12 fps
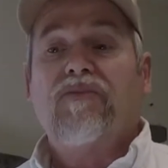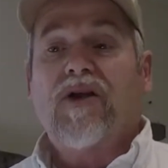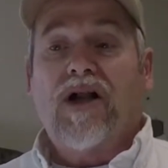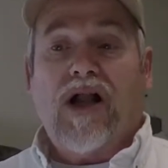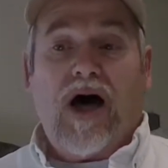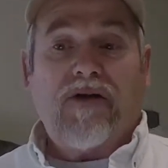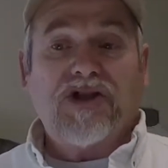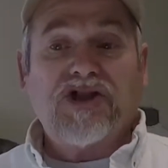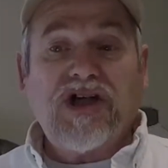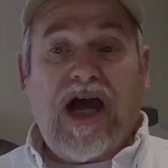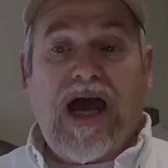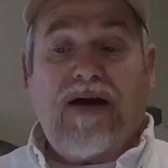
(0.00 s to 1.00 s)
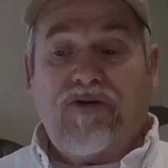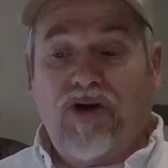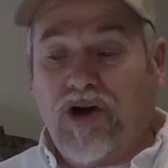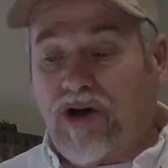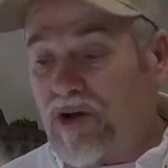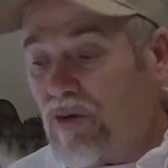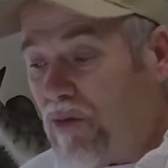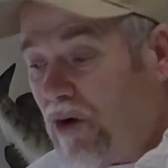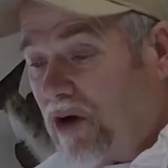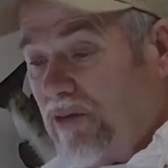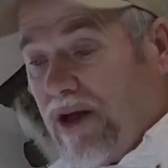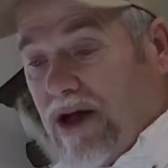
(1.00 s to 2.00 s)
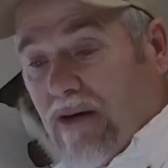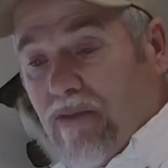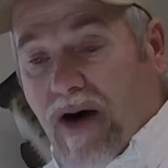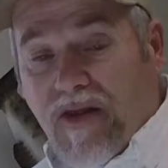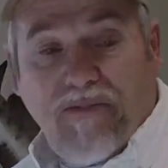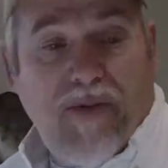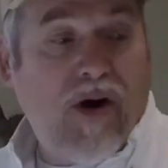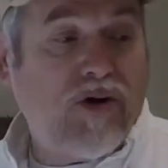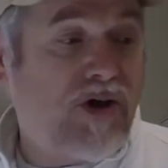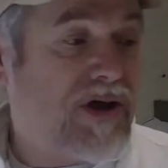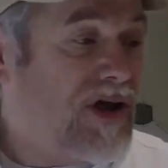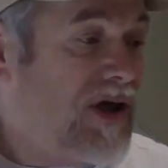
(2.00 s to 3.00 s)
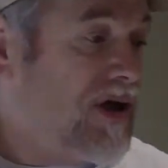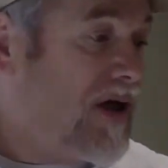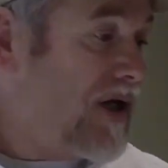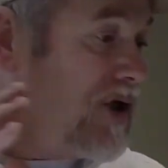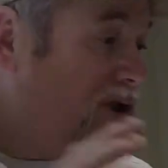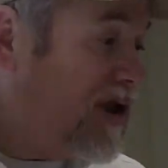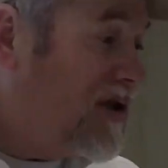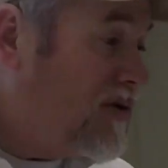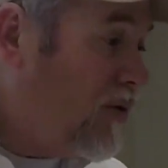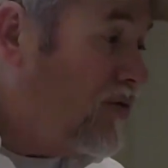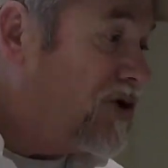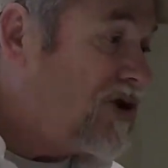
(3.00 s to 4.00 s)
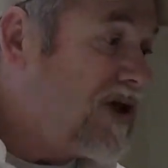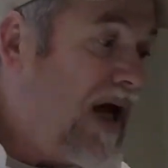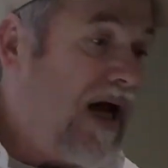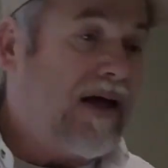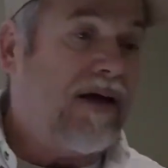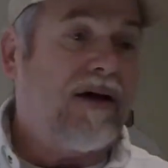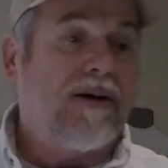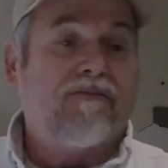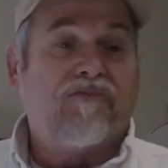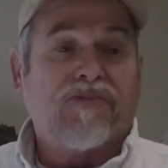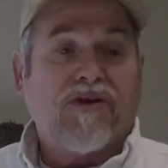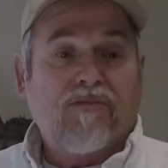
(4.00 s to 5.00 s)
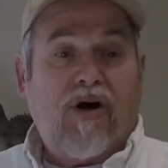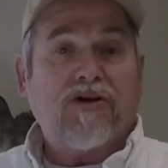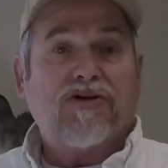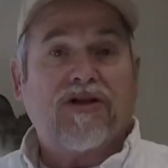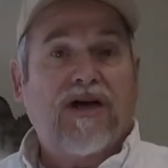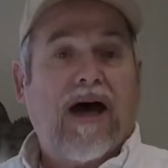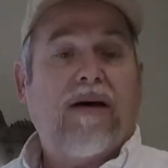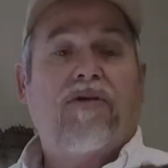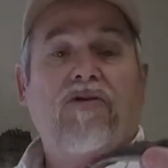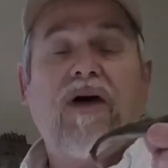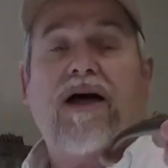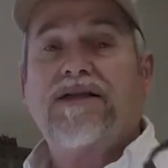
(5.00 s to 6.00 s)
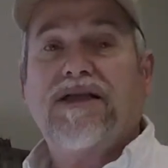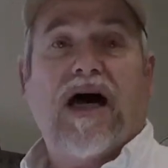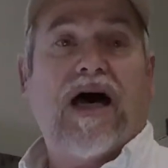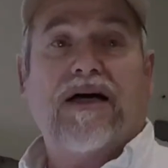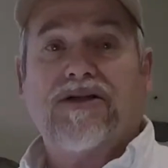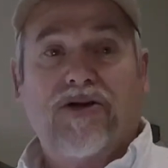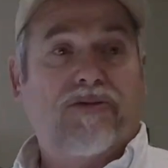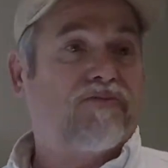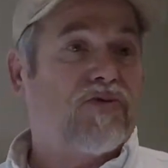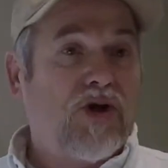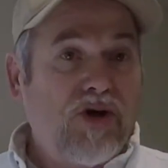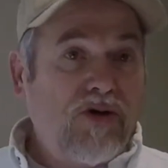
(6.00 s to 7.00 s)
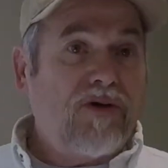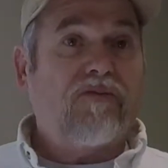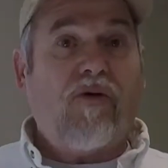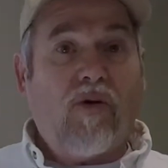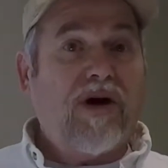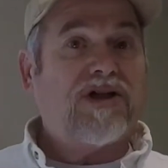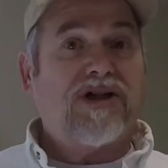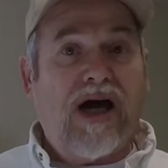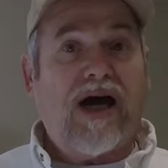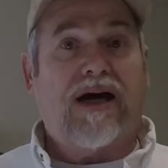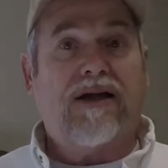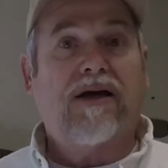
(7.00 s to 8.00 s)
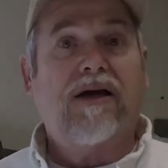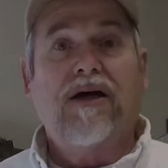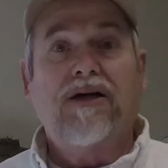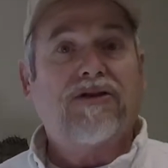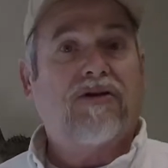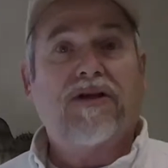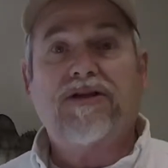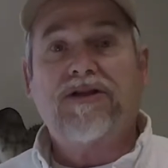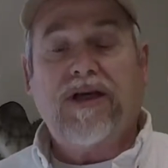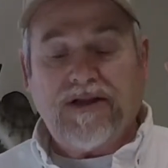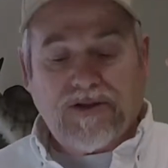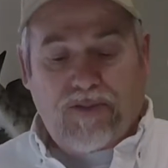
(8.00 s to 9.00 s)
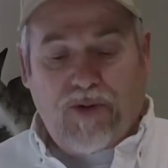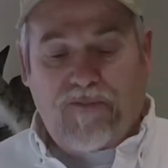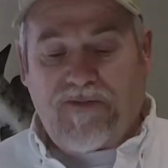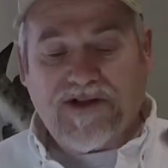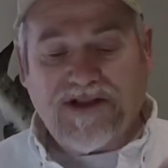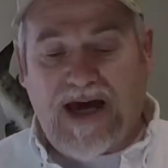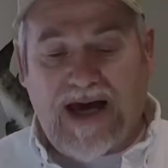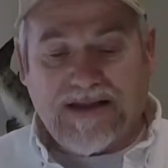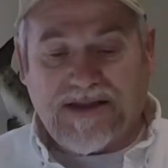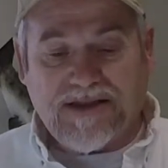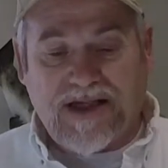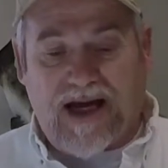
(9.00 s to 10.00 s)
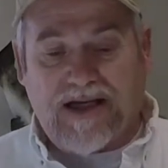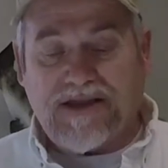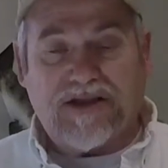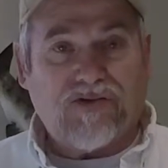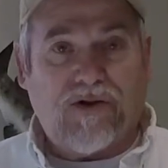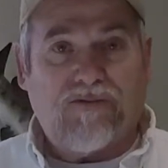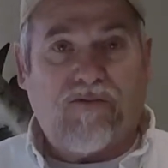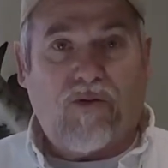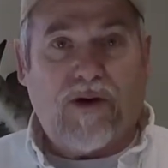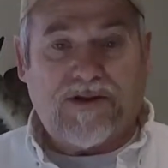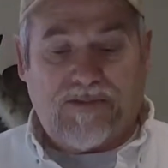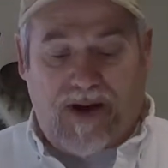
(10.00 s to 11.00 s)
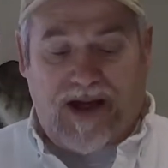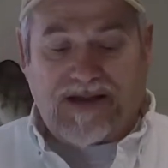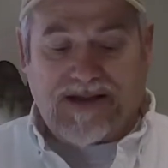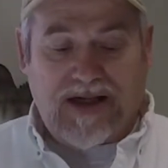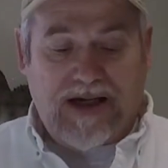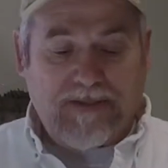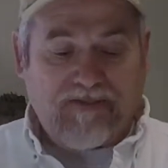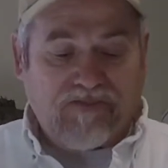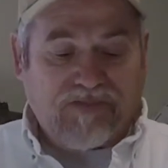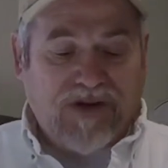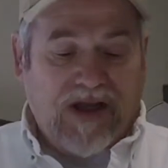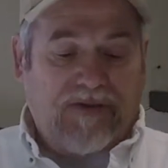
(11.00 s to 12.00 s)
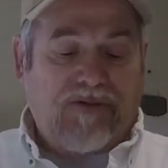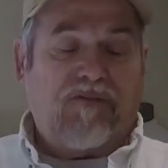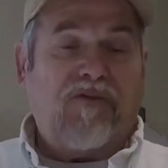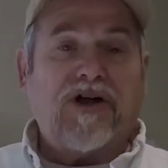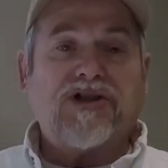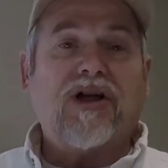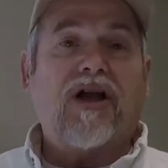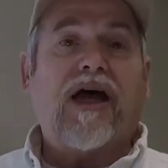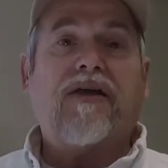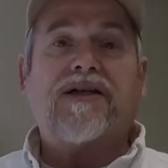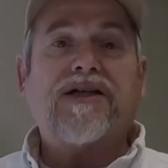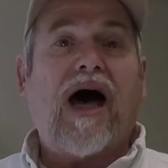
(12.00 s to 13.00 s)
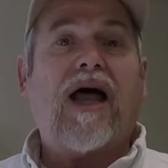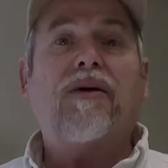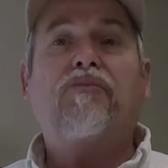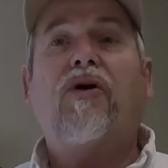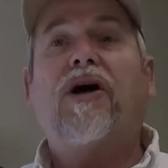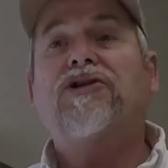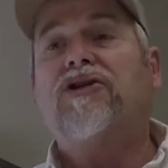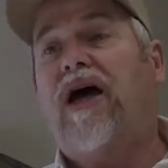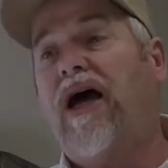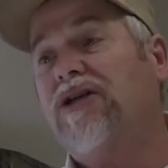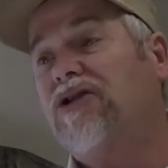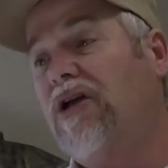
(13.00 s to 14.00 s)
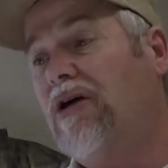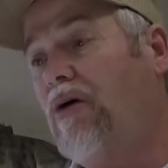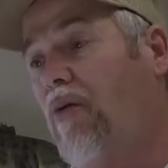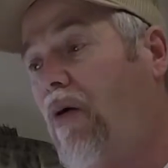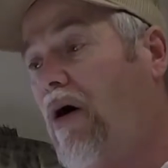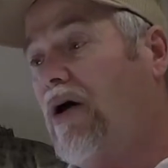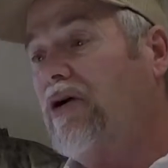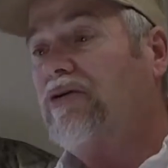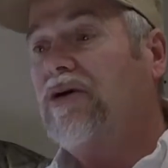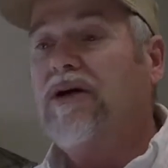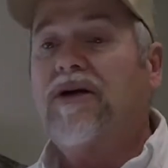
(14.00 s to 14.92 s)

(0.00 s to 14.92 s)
A lot of the shad, if you look in the water when they come by the boat and you're in a clear lake and you see schools of shad, most of the time they're that size. They're 2 to 4 inch shad. So these are perfect sizes, guys, these 3 and 4 inch baits. If you're fishing a lake that's highly pressured, that has clear water,